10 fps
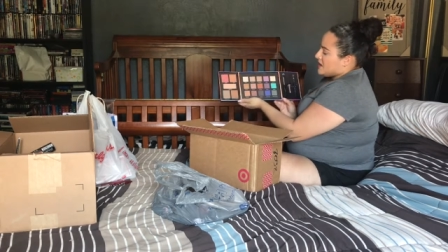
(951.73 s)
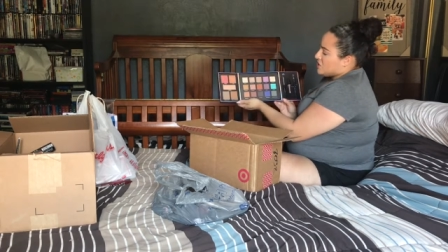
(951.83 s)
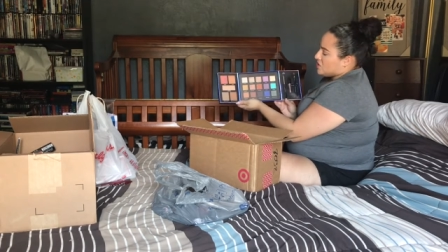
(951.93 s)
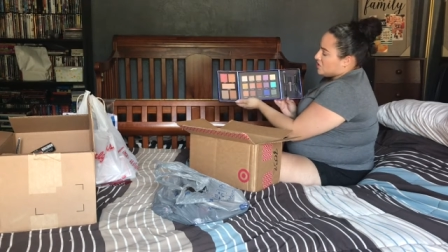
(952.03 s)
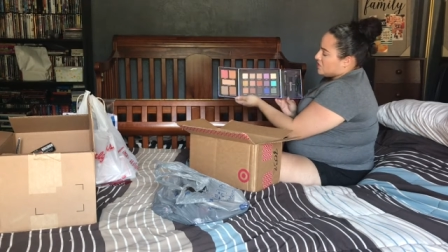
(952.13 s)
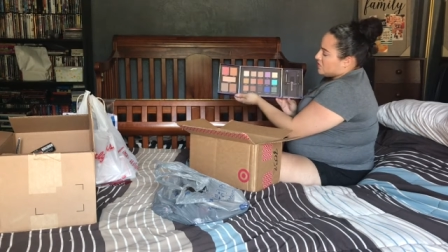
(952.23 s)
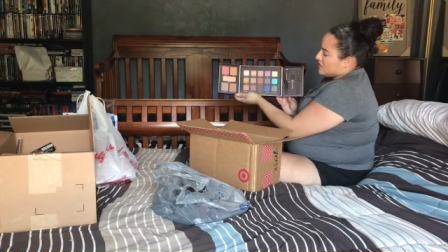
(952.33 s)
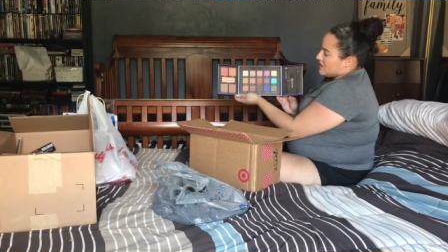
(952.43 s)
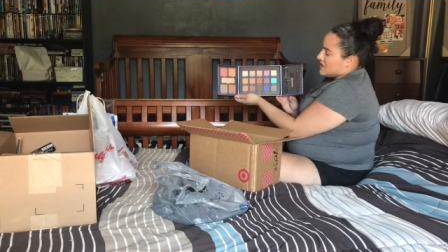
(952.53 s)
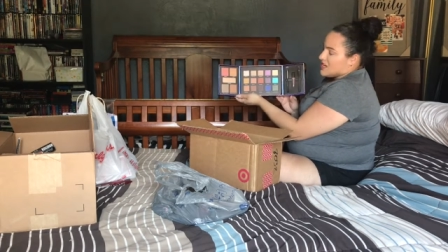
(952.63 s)
So
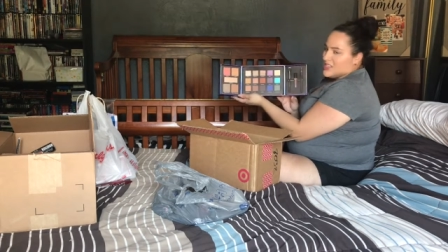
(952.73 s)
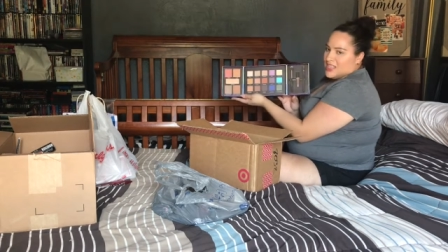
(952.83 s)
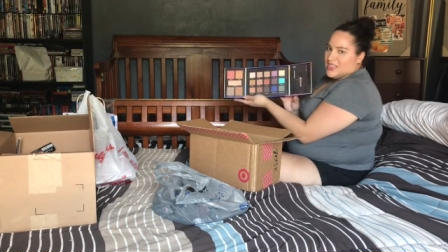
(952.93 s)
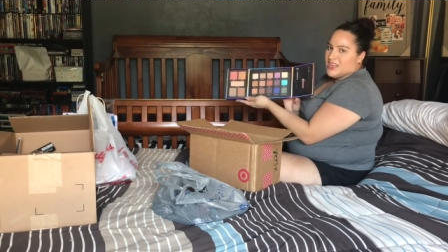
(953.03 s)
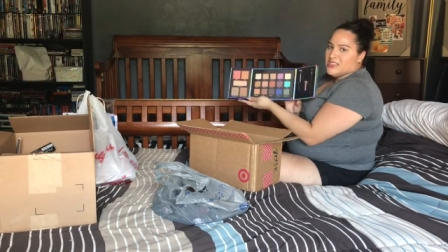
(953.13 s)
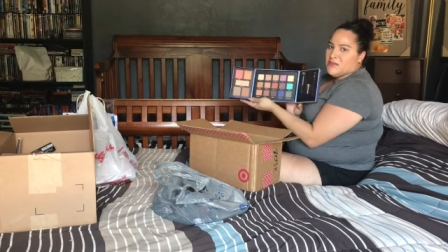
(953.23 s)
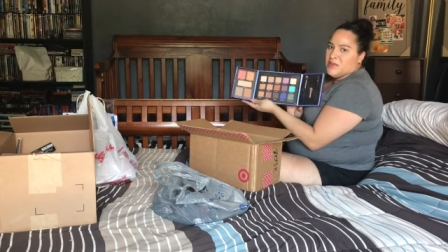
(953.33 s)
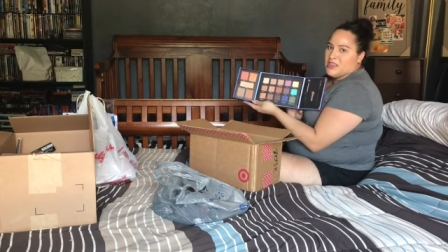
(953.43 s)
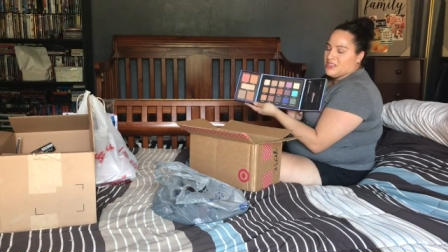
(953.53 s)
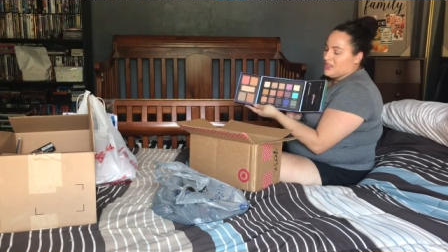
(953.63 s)
look at that. That is
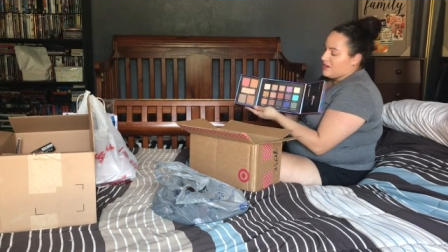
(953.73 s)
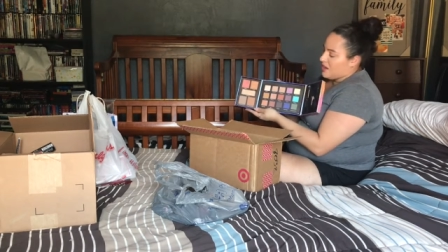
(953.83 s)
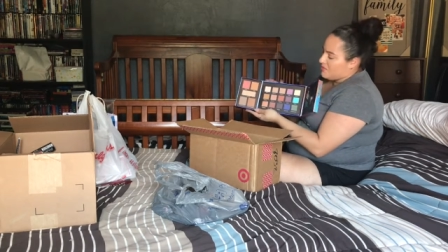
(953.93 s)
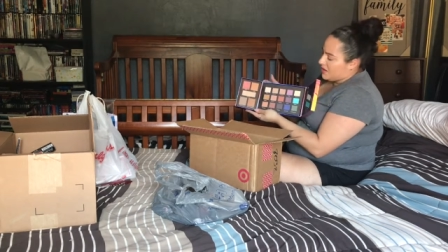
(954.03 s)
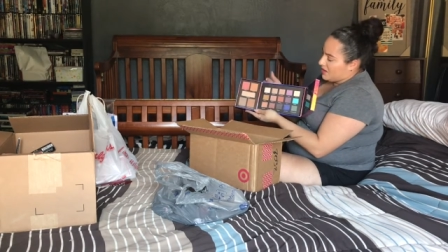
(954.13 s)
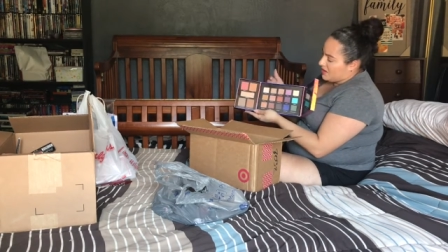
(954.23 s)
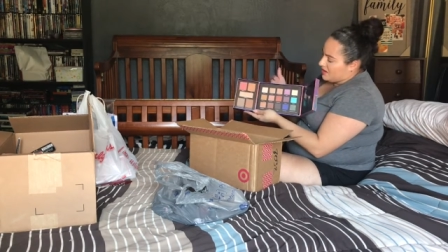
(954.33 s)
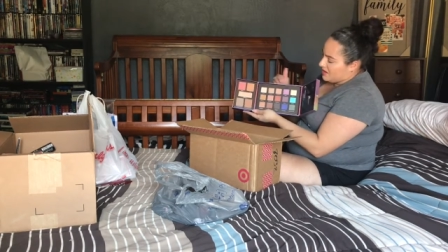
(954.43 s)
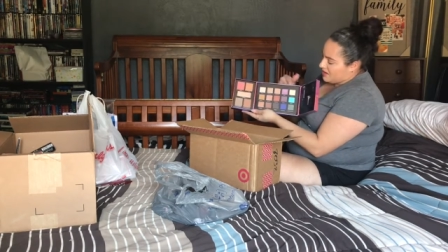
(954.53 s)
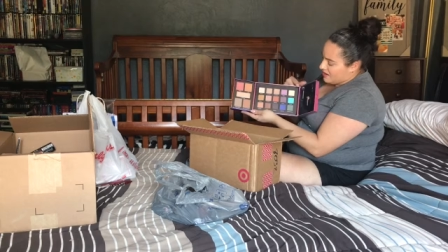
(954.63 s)
amazing. I mean,
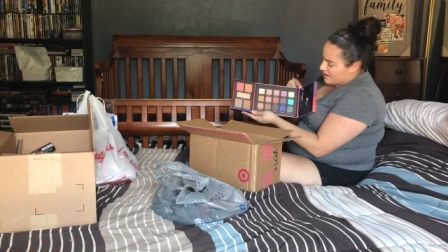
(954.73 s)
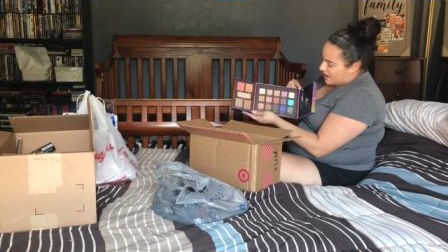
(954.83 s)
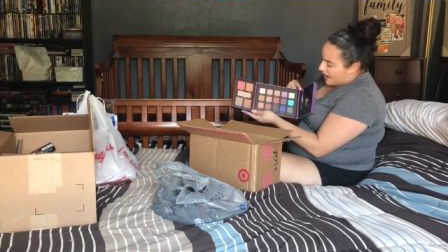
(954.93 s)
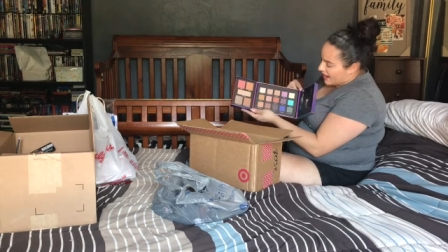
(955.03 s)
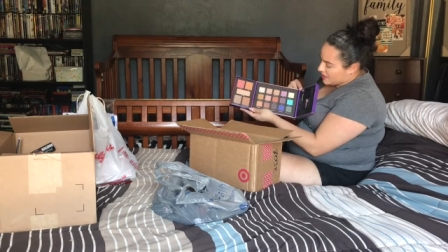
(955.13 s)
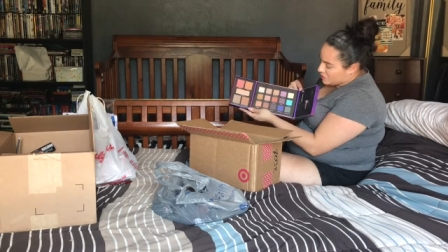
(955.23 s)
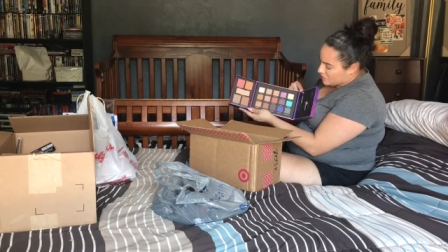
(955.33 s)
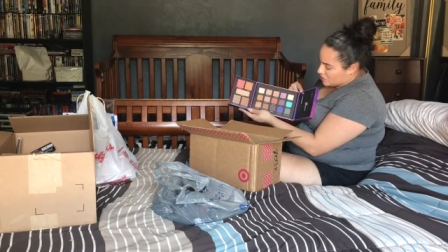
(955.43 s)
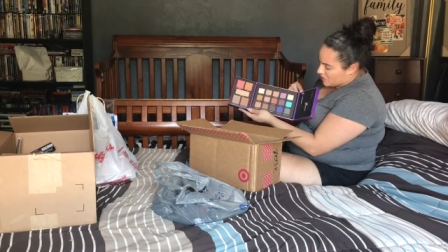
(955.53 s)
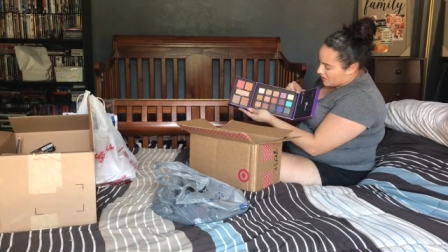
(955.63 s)
I can do
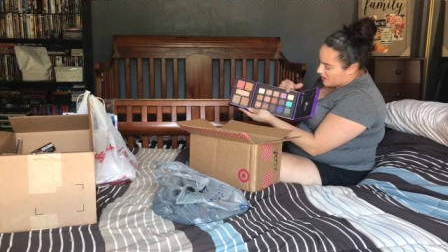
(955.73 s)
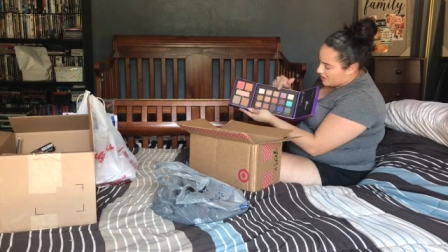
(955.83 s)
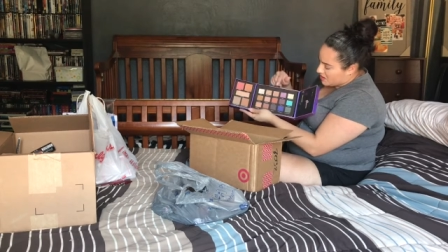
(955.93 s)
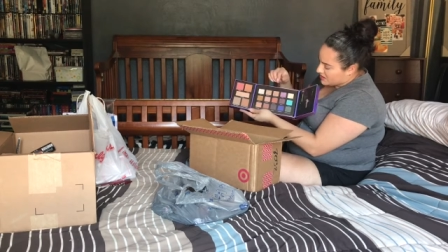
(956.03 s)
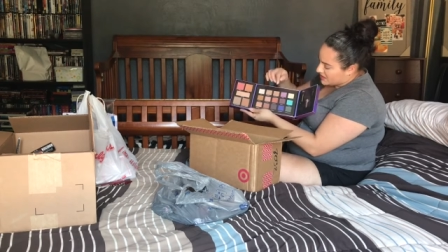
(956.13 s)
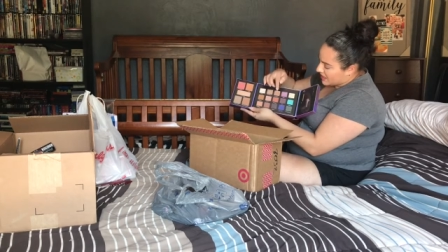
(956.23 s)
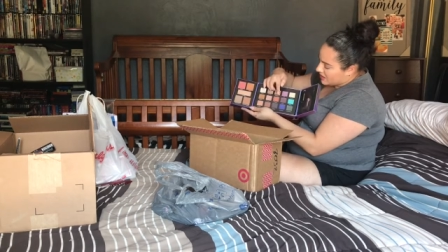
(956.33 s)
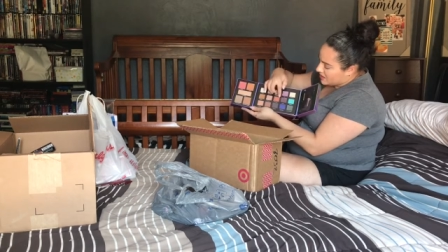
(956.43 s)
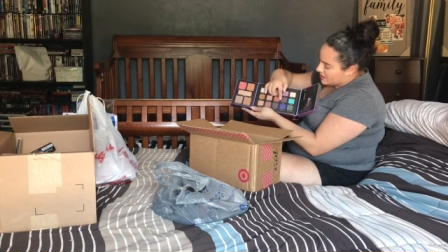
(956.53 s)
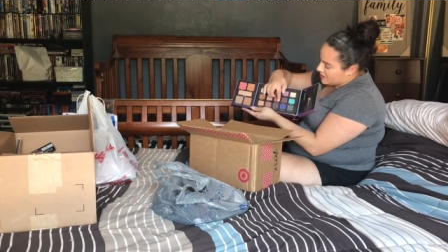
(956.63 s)
so many looks.
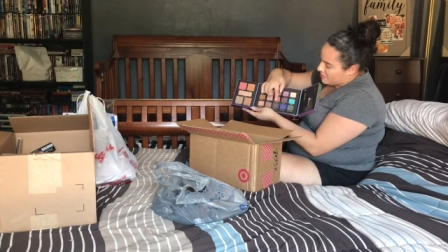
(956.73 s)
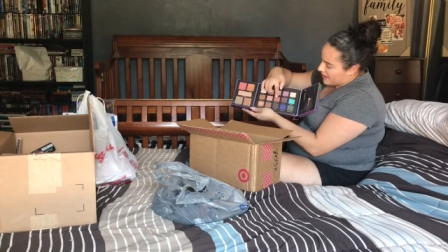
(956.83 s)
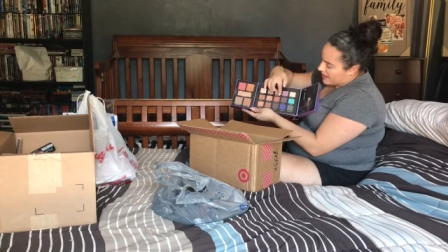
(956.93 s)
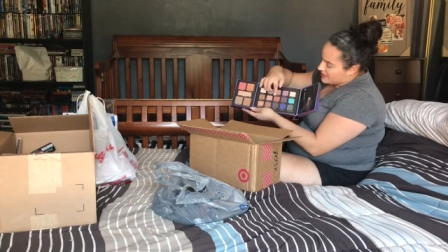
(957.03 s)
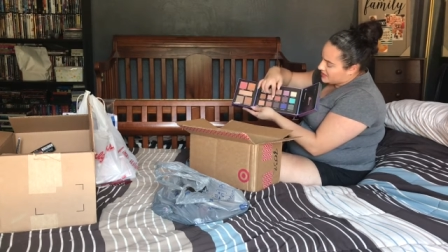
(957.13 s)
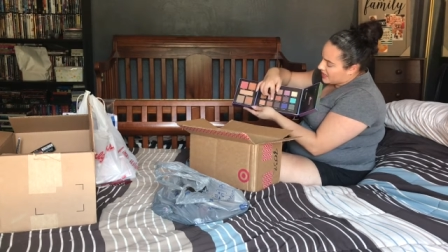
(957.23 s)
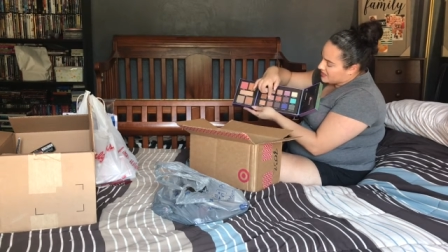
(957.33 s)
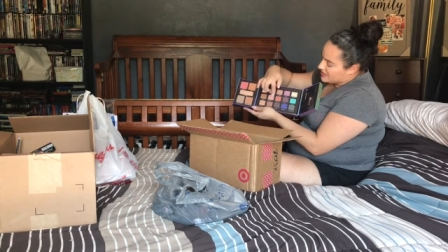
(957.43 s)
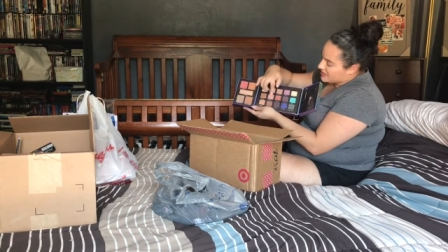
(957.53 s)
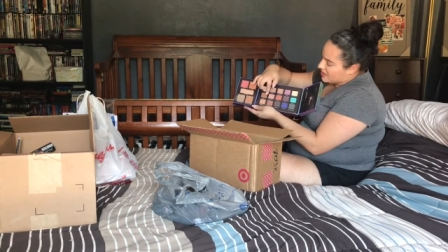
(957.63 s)
And look at the pan
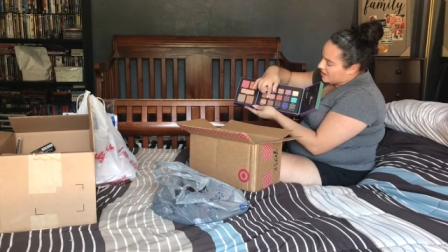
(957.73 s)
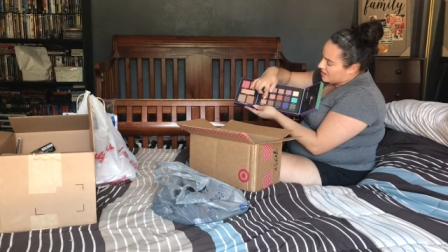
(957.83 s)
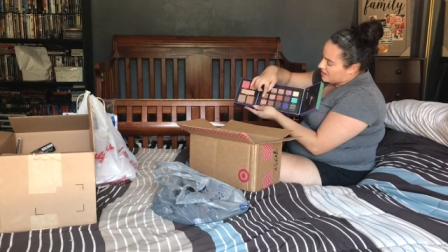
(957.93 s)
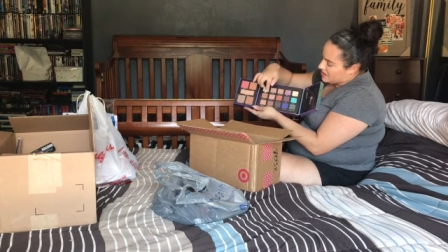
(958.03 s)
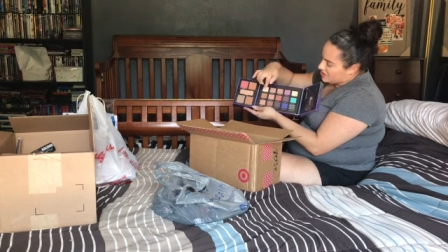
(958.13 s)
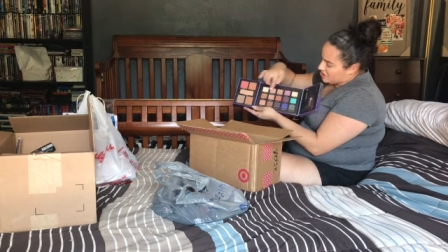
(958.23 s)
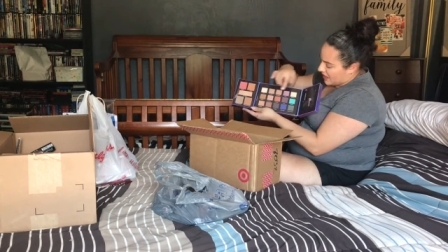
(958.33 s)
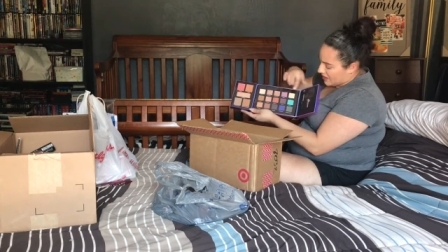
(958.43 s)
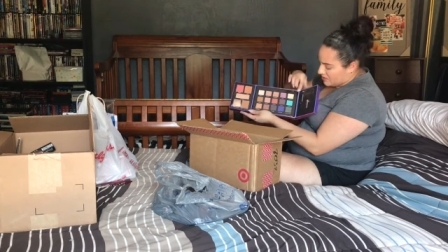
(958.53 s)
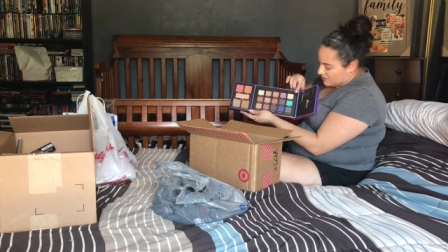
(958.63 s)
sizes on these
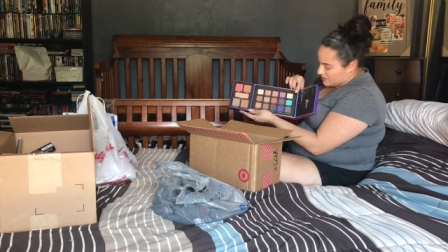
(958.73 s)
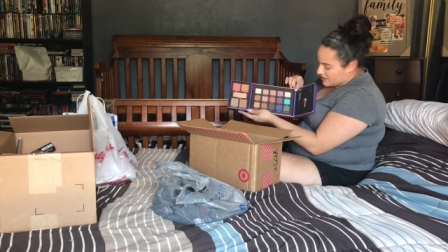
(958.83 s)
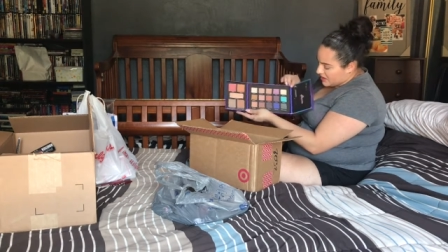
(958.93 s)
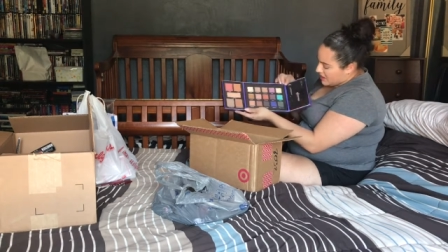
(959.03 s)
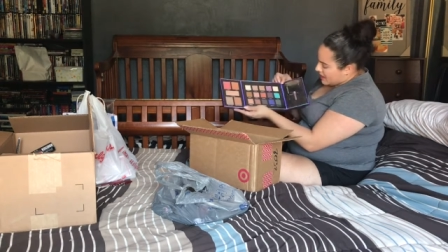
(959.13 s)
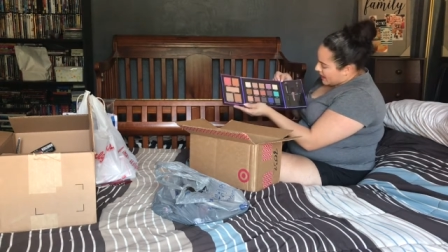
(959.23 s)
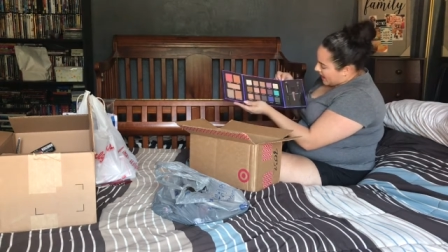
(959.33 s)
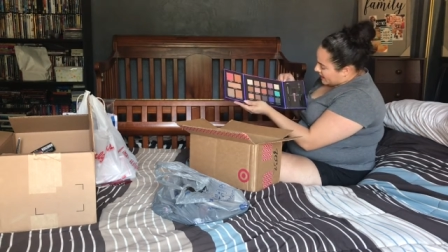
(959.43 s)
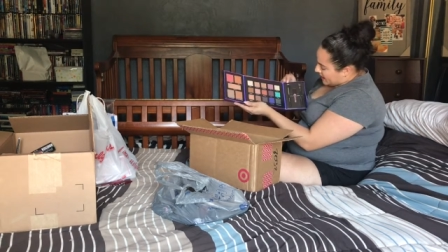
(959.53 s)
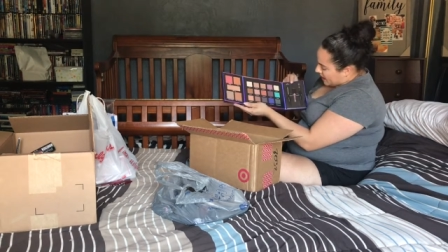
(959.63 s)
shadows.
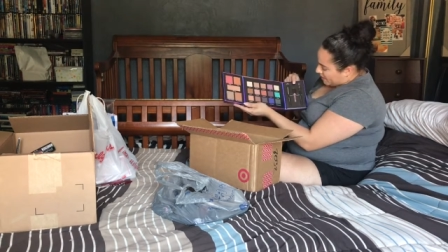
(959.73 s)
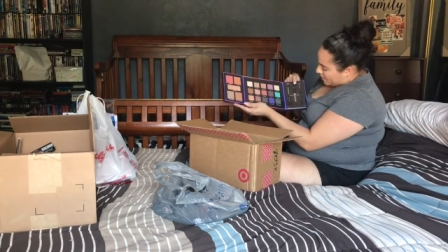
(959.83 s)
And then,